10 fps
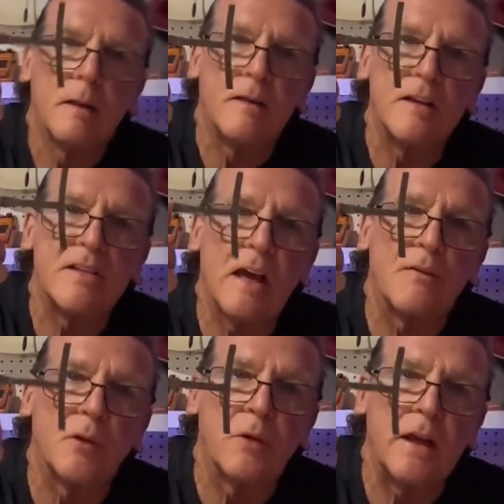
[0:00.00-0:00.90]
These
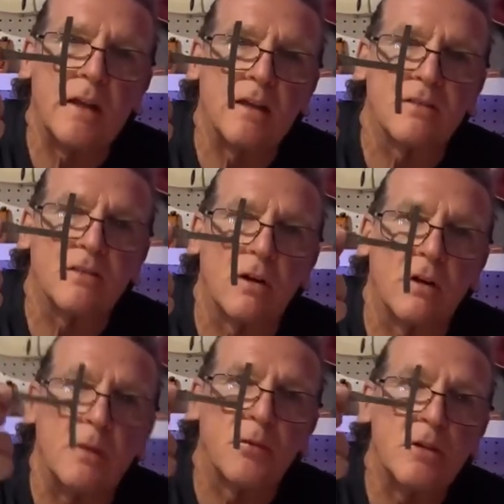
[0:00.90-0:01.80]
have the radius
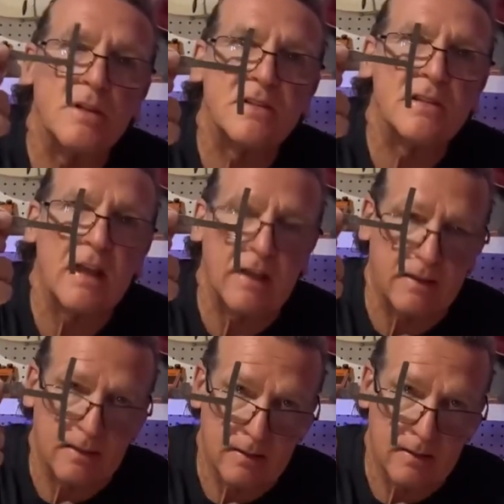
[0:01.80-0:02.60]
already preset.